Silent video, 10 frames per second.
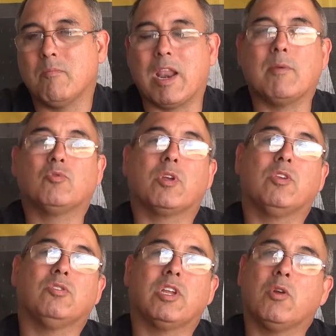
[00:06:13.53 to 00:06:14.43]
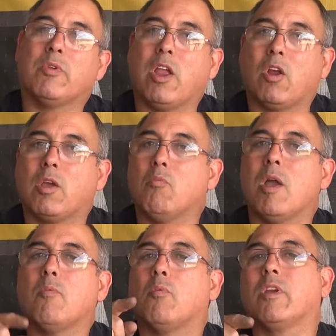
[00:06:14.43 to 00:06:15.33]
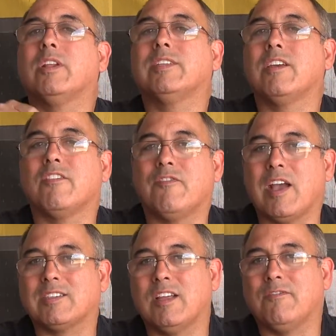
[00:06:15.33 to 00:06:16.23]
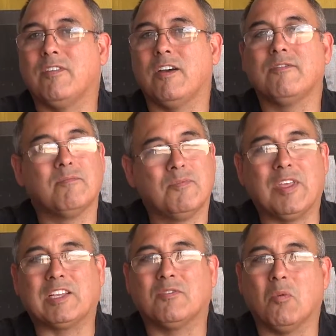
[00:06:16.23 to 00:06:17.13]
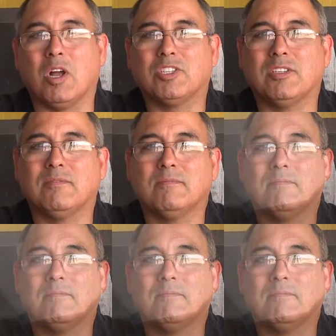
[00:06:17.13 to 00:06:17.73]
My name's Rick Utzer here with AirgunWeb, where we're going to tell you the facts, not fluff. Thanks for watching.